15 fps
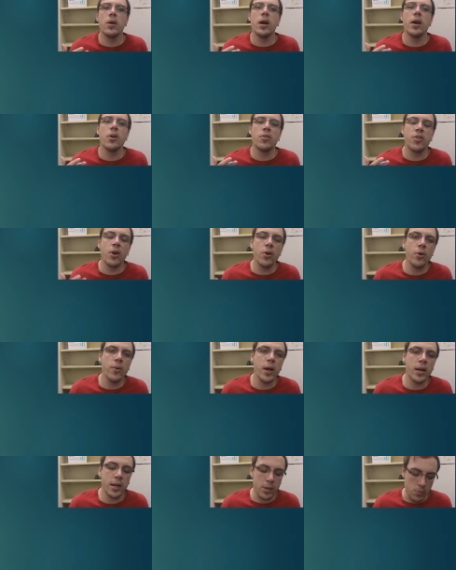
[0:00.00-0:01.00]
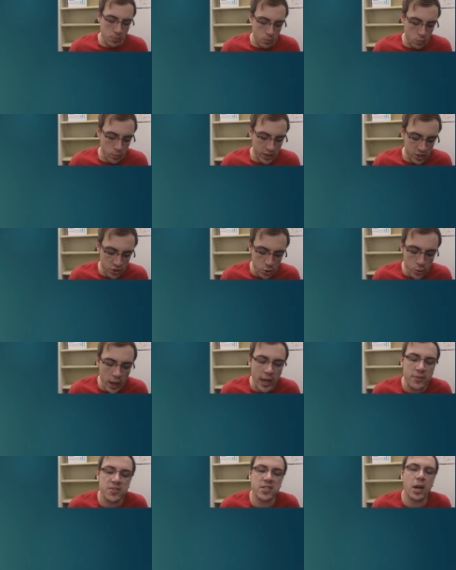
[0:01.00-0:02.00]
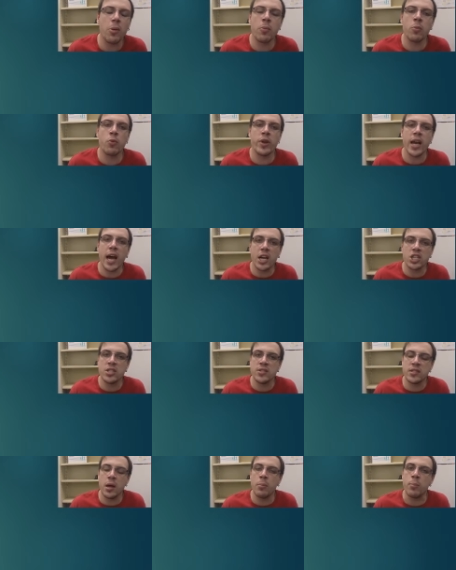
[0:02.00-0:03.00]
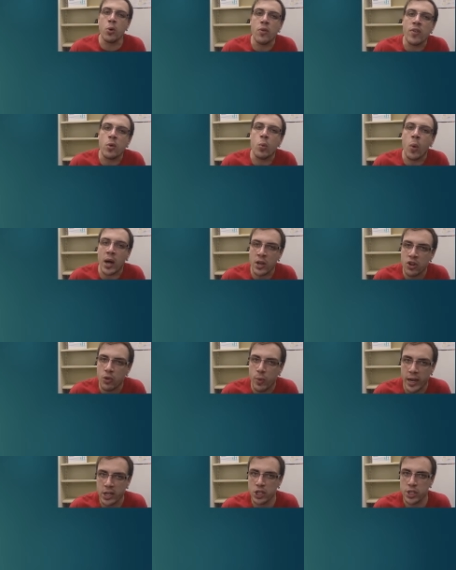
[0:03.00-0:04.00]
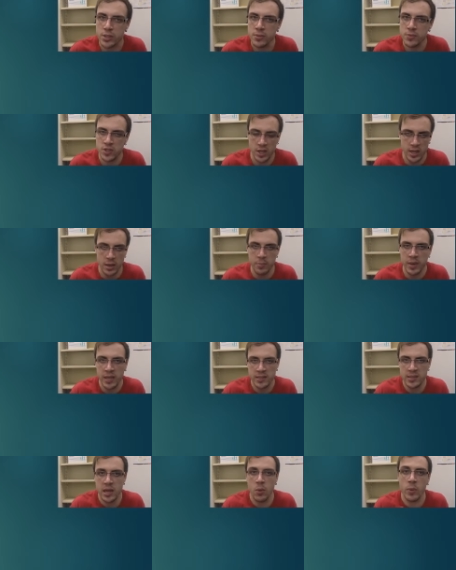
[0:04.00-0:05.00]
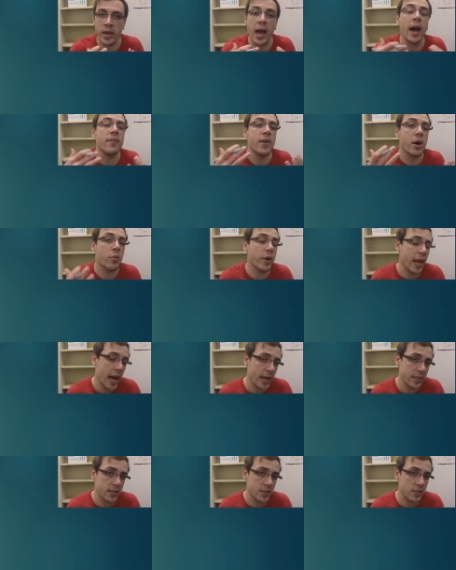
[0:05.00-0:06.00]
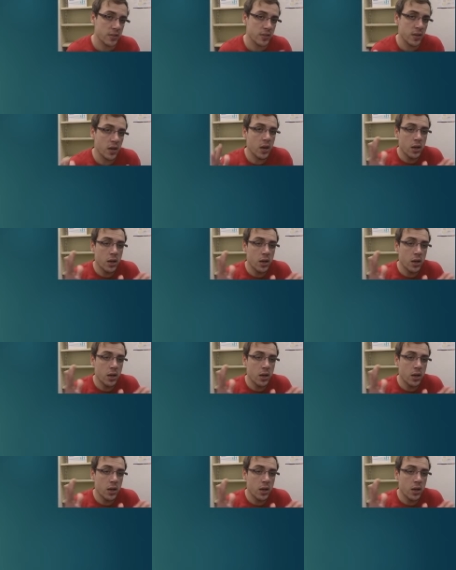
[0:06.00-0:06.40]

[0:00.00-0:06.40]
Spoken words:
although we do have some reactions that move in one direction, so that means that we have our reactants,